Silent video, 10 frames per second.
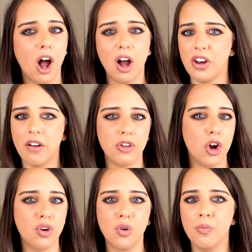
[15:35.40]
I'd have
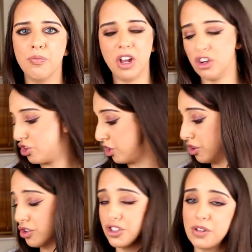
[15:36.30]
no
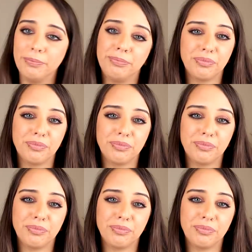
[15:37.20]
issues